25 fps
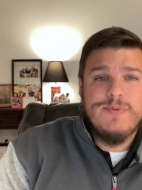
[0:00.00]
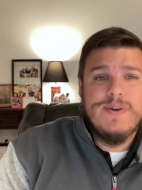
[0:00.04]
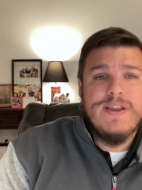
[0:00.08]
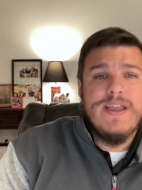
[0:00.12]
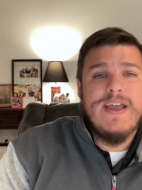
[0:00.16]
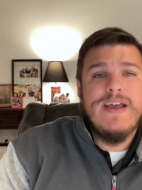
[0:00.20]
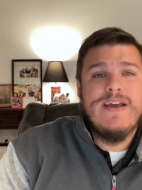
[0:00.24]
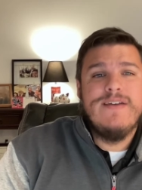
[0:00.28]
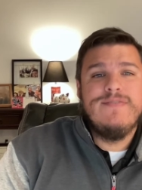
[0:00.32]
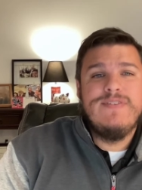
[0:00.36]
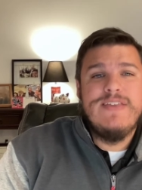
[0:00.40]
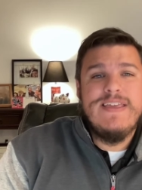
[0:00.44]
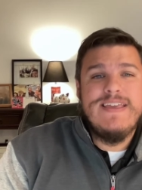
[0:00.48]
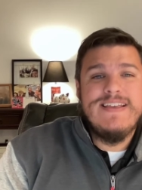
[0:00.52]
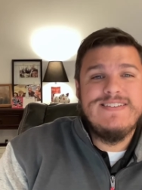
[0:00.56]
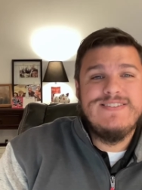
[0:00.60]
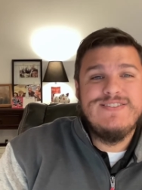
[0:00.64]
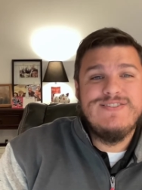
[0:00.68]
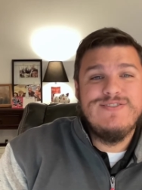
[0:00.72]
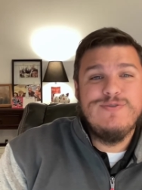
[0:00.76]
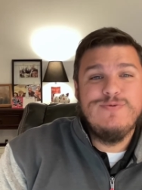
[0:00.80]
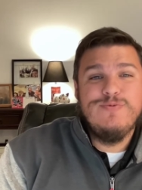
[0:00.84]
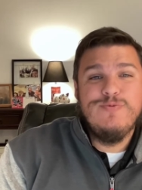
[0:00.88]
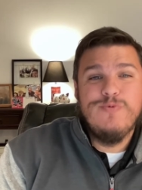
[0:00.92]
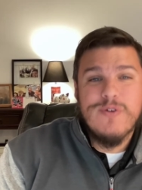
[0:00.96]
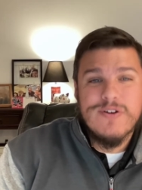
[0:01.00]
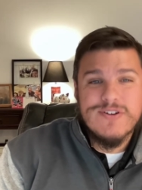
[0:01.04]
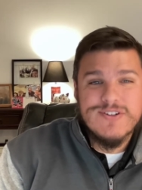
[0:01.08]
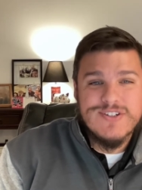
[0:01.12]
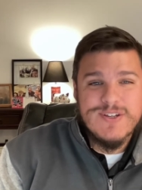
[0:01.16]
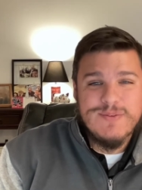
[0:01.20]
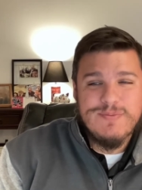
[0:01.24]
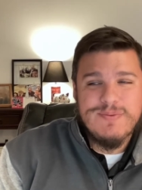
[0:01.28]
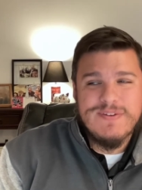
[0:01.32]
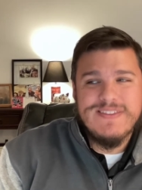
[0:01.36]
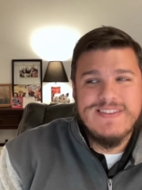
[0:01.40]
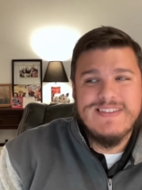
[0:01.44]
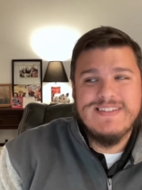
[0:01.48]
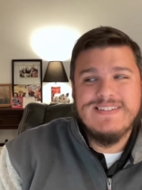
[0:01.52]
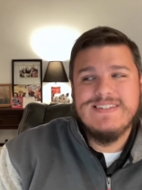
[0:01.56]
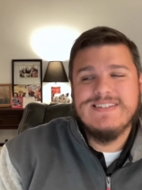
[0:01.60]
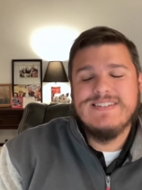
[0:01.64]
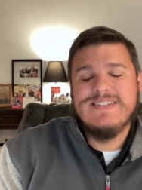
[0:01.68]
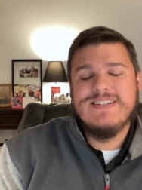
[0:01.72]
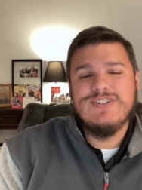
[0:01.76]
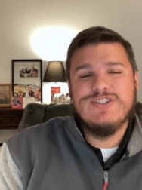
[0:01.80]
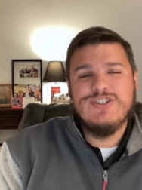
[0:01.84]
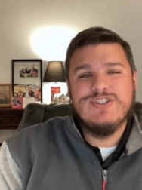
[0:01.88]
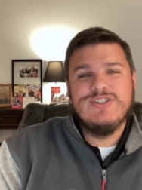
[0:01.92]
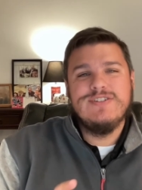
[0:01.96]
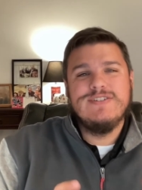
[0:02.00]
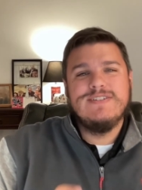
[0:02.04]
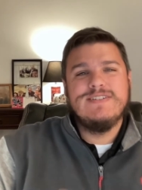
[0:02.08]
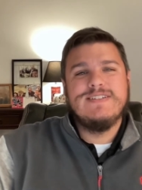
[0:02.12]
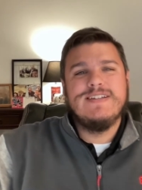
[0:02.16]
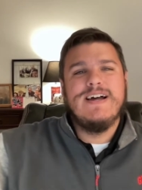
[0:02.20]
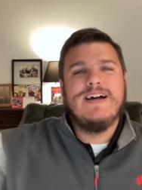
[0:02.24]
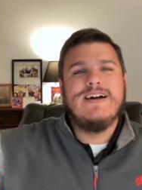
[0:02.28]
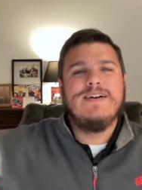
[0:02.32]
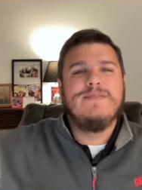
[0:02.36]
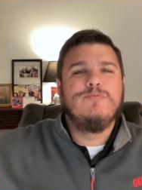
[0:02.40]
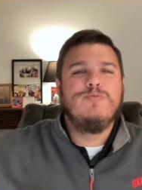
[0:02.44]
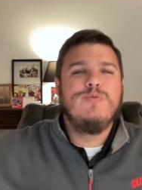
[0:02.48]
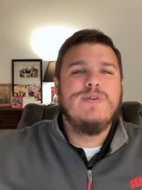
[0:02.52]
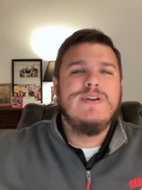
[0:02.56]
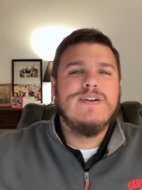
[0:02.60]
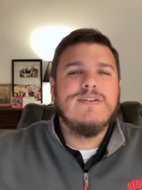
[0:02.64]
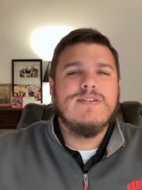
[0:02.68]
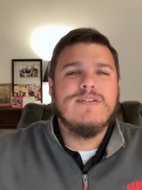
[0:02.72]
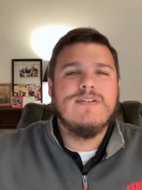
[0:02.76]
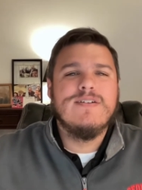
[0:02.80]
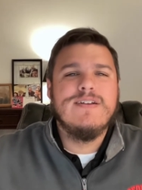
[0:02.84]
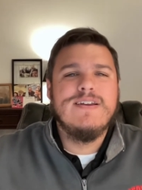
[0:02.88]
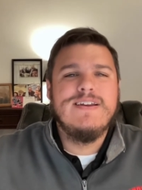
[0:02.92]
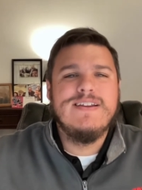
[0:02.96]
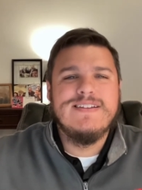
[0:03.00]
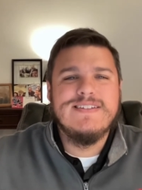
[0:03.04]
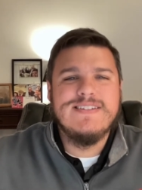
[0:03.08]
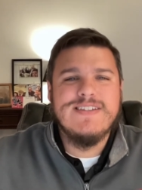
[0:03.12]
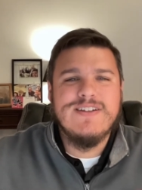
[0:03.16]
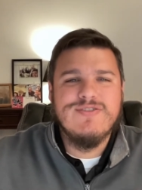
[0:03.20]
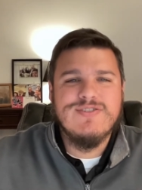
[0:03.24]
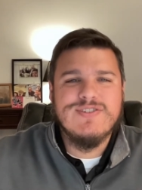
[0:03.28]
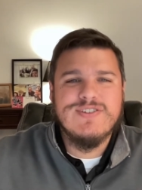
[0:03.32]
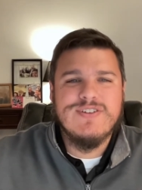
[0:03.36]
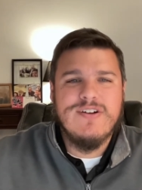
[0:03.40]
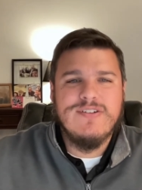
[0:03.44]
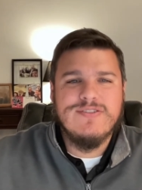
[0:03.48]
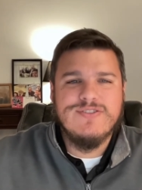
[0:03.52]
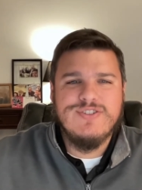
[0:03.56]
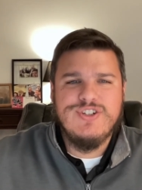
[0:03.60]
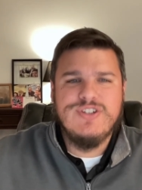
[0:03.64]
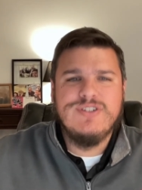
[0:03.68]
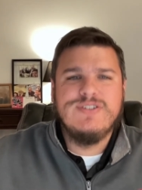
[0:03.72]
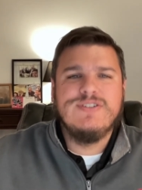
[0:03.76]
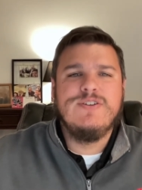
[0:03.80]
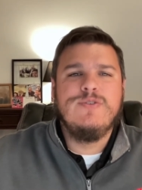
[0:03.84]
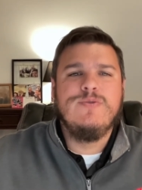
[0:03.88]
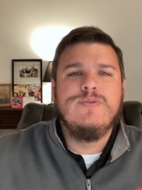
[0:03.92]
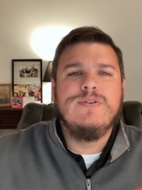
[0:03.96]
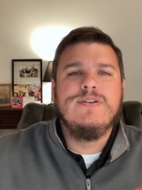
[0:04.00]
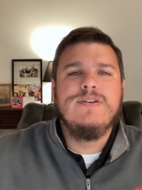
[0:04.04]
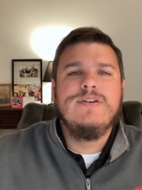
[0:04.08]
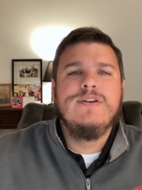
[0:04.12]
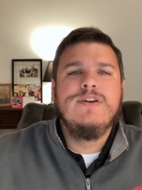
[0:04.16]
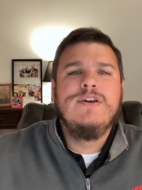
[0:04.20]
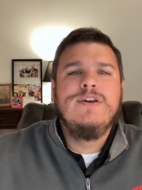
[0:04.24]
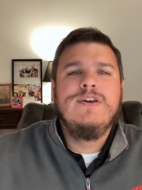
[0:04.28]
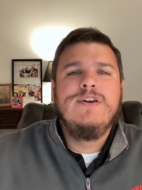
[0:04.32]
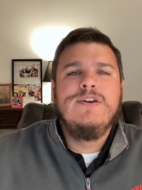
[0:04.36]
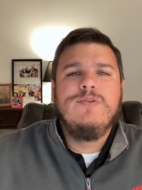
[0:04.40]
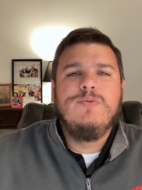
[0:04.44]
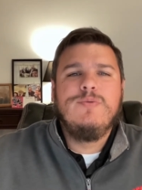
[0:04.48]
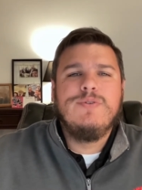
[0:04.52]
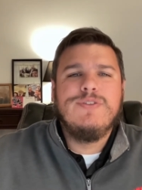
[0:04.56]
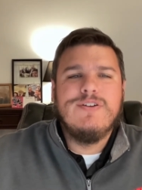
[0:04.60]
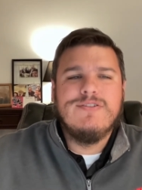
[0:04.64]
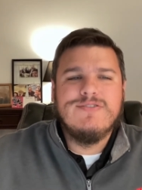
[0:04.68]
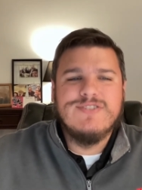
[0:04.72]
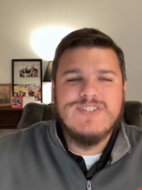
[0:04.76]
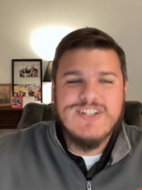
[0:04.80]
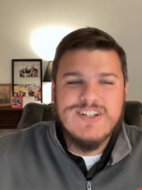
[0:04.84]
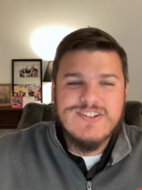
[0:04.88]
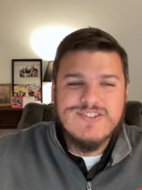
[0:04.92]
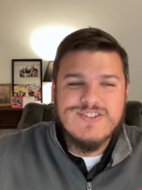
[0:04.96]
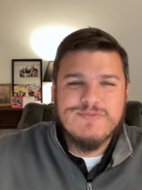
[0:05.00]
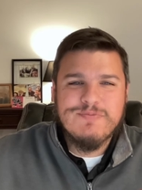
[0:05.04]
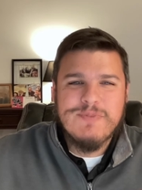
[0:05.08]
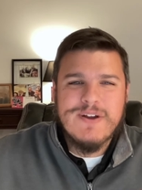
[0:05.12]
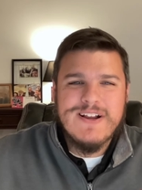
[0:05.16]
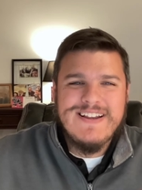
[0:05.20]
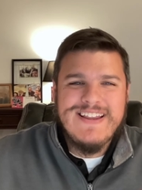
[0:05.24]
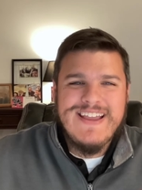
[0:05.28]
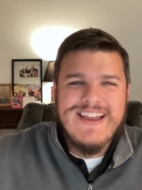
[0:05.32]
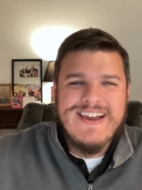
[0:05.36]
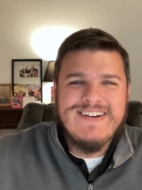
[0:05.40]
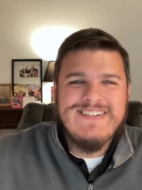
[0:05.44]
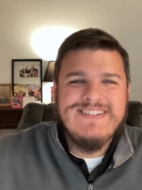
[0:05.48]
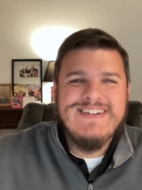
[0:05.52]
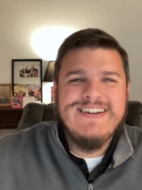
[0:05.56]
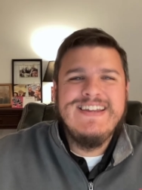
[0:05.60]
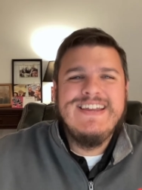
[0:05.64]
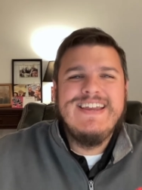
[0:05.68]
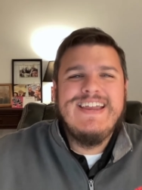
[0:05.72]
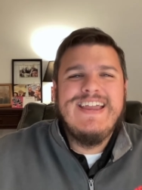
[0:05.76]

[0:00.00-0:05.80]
we have Kids You Worship. And this is such a good time. We are in a series called Just Do It with our children right now.